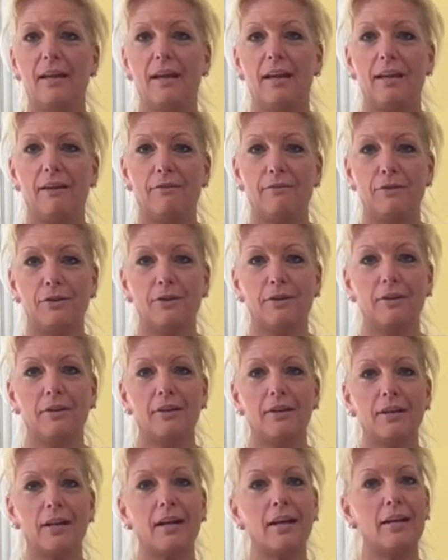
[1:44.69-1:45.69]
if
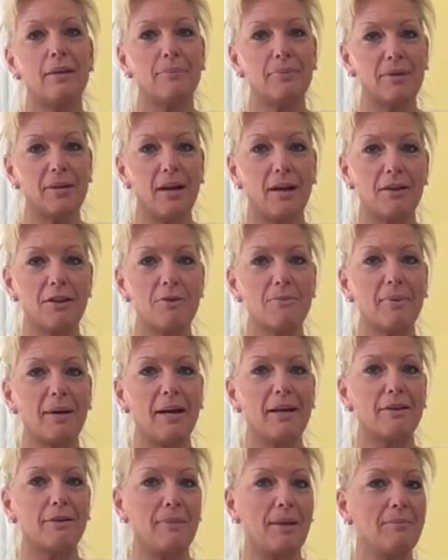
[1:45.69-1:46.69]
you're kind of
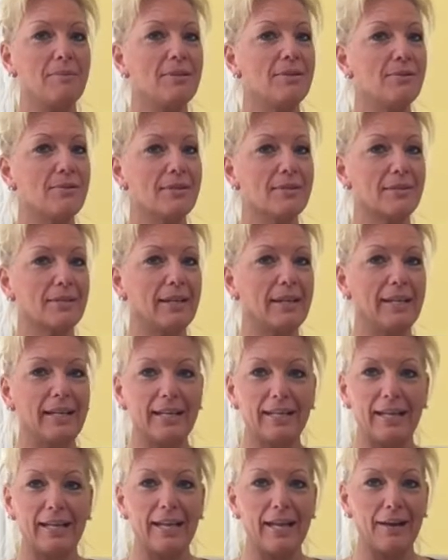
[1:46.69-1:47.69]
preoccupied or maybe do this late
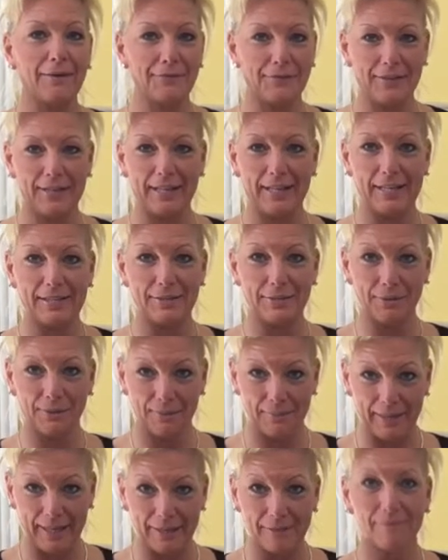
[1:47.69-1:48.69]
at night after the kids go
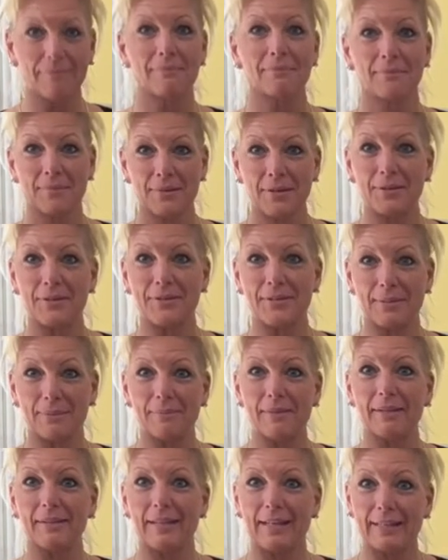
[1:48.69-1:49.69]
to bed or
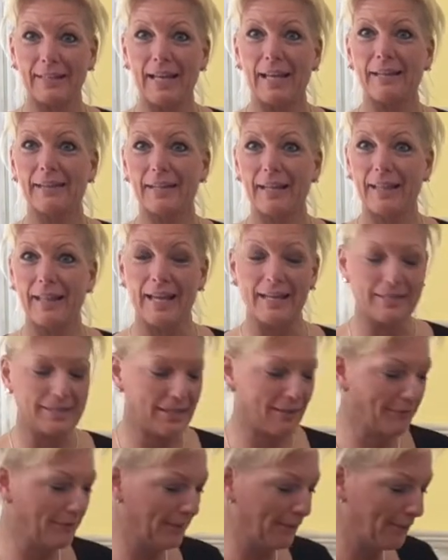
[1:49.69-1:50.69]
something like that, then that
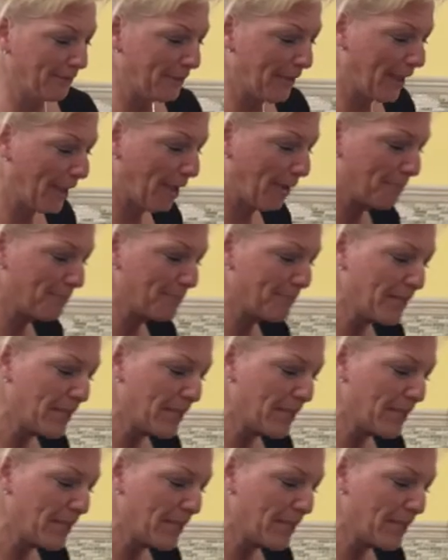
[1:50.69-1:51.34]
definitely will help.